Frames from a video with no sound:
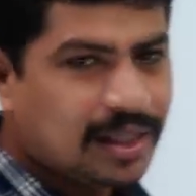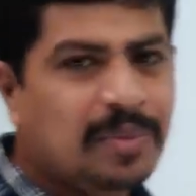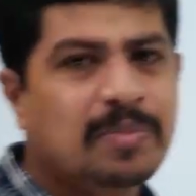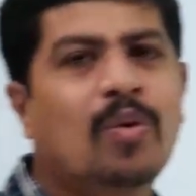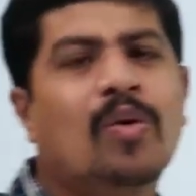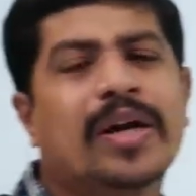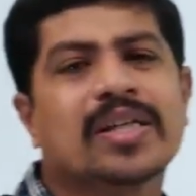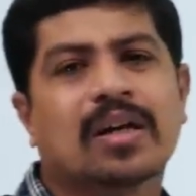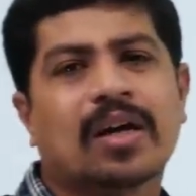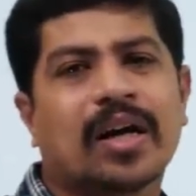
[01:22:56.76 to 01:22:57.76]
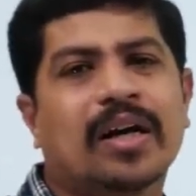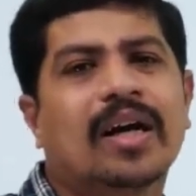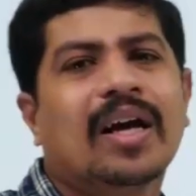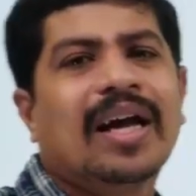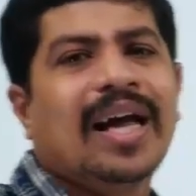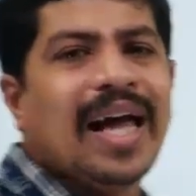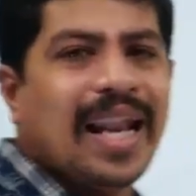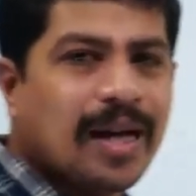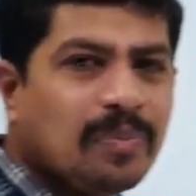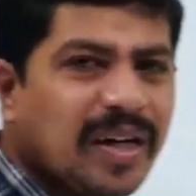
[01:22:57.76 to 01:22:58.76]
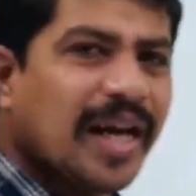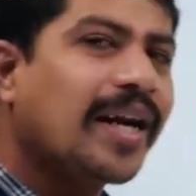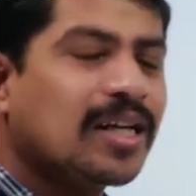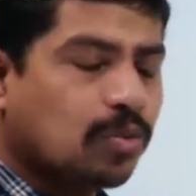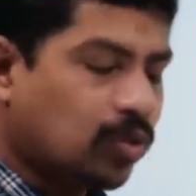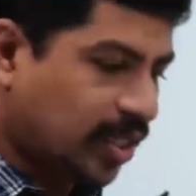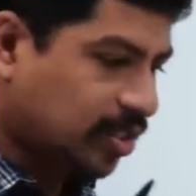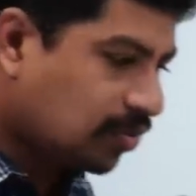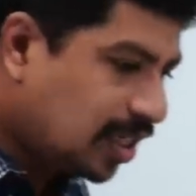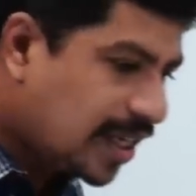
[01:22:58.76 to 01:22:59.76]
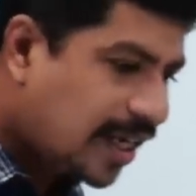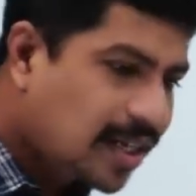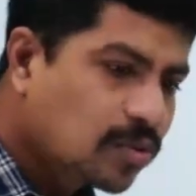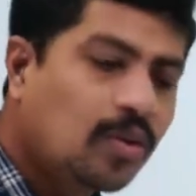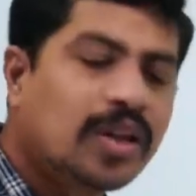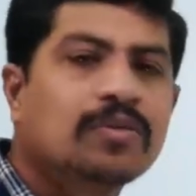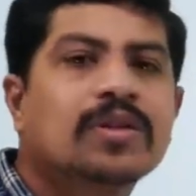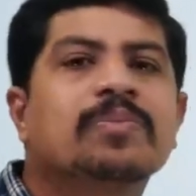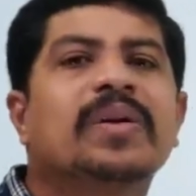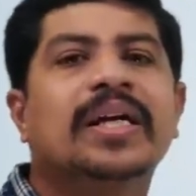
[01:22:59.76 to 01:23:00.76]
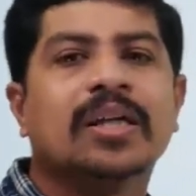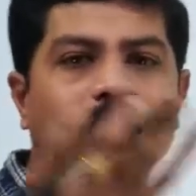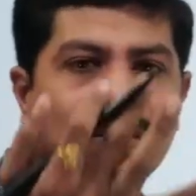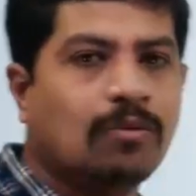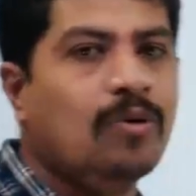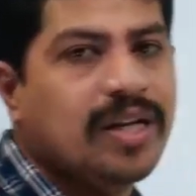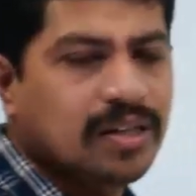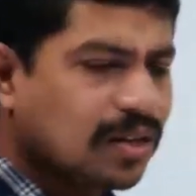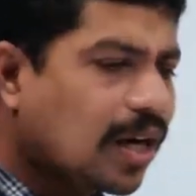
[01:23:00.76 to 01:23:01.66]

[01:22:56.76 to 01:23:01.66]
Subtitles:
it may be voltage or current. Let me take it as voltage. We'll take it as voltage. We'll speak in terms of voltages.